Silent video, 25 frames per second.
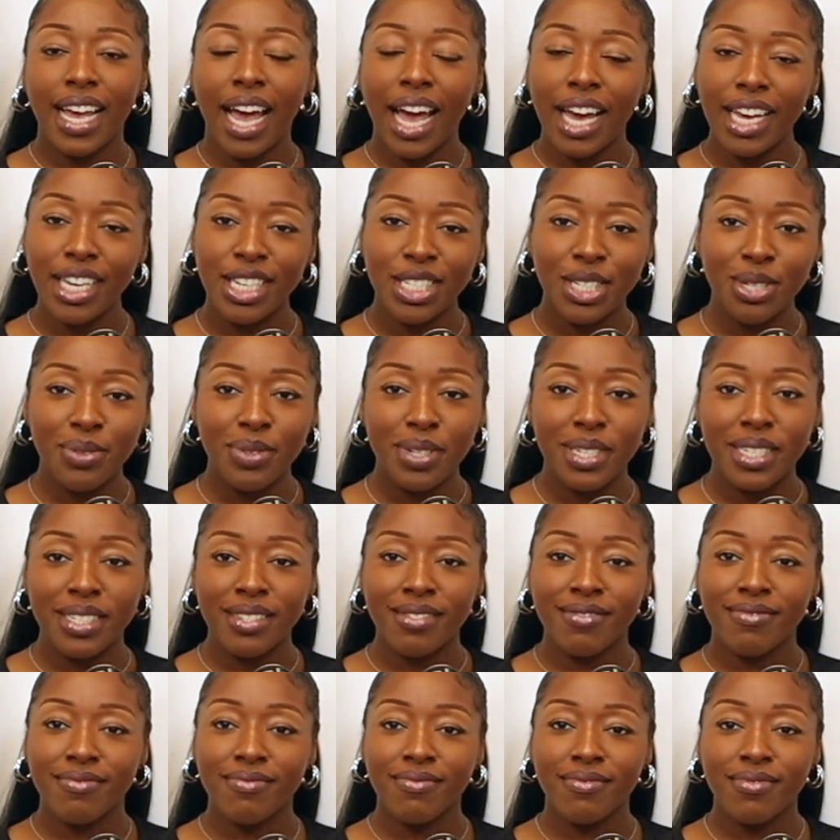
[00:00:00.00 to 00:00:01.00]
How you doing?
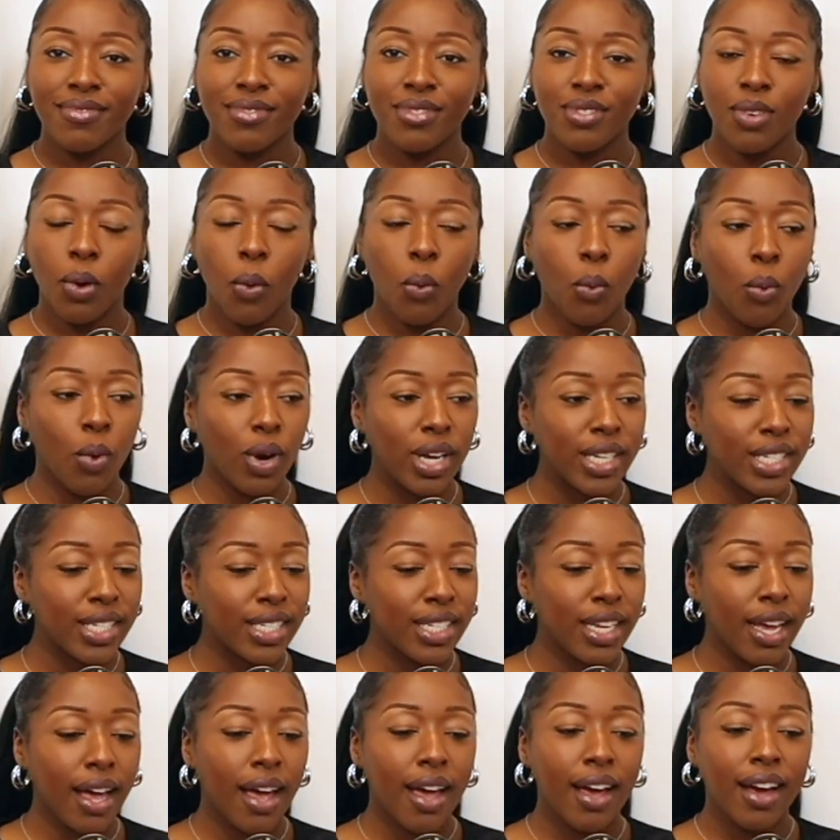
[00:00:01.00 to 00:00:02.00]

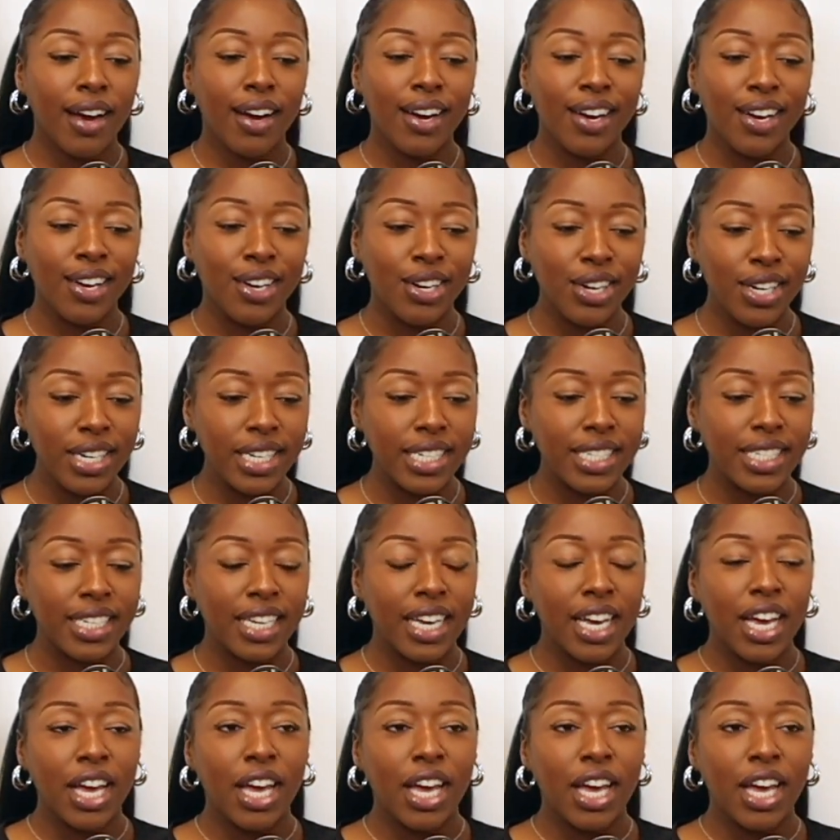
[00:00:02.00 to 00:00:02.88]
What's good?